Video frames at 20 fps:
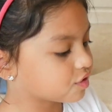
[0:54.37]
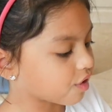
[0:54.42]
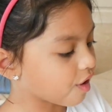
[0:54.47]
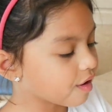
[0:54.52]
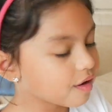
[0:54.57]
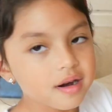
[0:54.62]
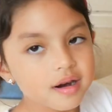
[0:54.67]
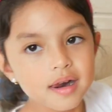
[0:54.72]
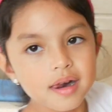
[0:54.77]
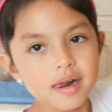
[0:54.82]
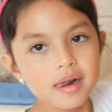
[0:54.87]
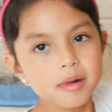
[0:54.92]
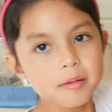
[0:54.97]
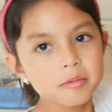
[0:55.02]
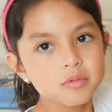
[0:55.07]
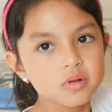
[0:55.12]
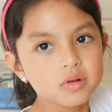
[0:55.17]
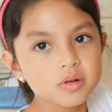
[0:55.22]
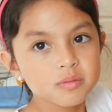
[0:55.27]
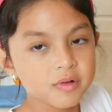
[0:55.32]
of
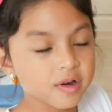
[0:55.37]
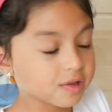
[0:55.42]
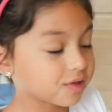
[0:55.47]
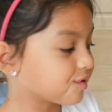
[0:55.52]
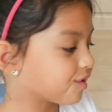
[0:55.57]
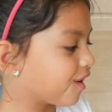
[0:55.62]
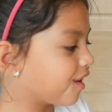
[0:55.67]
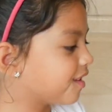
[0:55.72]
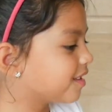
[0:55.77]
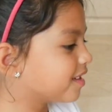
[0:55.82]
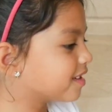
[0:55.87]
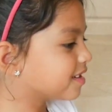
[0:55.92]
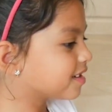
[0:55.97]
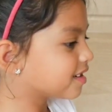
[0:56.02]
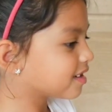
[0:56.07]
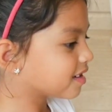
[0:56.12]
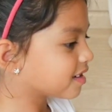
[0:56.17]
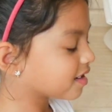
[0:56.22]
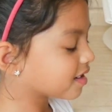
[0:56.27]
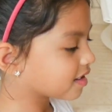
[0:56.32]
softened butter.
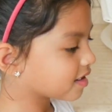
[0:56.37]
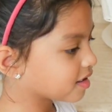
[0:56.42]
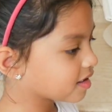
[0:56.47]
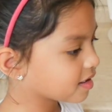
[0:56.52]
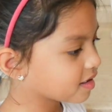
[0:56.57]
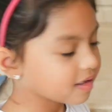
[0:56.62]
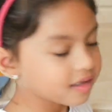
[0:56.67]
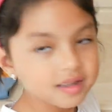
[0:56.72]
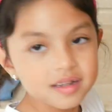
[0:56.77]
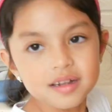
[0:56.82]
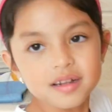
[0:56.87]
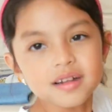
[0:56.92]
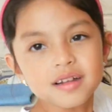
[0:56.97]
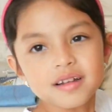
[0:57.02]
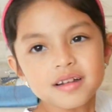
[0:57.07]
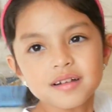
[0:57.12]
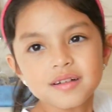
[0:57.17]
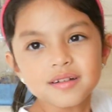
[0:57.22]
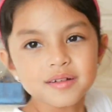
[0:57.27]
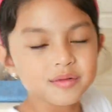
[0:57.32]
It's important
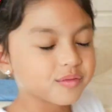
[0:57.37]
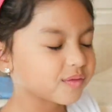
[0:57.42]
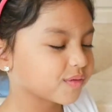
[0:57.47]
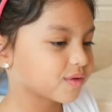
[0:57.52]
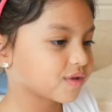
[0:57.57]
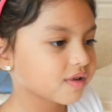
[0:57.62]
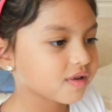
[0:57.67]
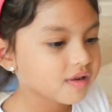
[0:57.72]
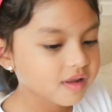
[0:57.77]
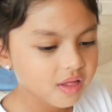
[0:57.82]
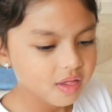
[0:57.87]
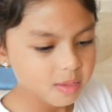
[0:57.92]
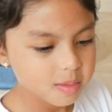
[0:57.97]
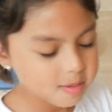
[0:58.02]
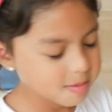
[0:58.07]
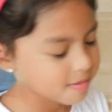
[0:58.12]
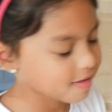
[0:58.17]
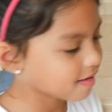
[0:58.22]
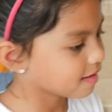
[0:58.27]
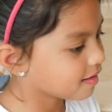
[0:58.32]
to be soft,
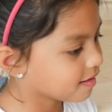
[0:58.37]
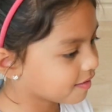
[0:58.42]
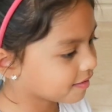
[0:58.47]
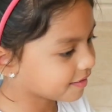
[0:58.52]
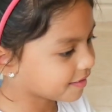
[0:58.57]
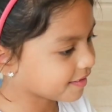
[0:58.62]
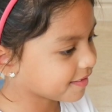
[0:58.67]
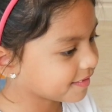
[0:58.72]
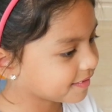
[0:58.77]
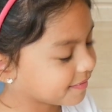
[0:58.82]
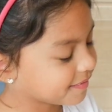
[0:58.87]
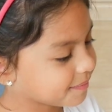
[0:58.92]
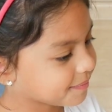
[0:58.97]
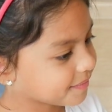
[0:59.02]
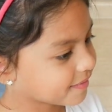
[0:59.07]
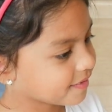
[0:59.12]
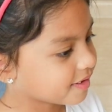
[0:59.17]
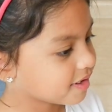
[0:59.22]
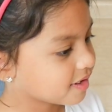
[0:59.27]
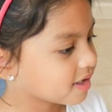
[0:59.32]
not hard and
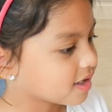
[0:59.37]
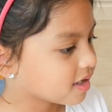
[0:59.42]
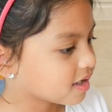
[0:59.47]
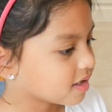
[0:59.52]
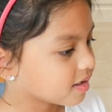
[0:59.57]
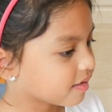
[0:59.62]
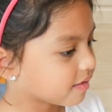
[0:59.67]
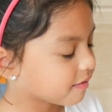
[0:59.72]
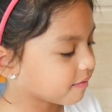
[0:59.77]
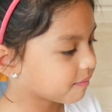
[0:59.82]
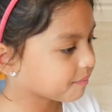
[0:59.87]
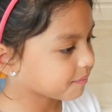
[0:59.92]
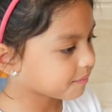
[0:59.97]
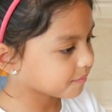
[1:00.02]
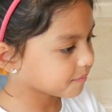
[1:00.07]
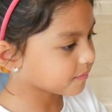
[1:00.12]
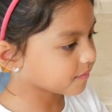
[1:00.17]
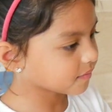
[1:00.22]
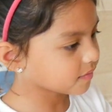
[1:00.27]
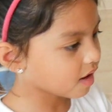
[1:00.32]
not melted also. It
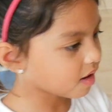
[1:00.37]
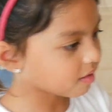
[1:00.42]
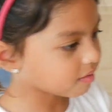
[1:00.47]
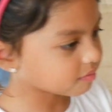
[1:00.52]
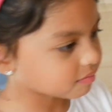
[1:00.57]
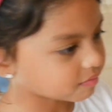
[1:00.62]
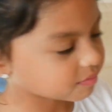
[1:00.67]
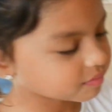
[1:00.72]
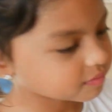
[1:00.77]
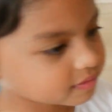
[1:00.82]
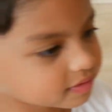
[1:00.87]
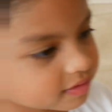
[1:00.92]
should be soft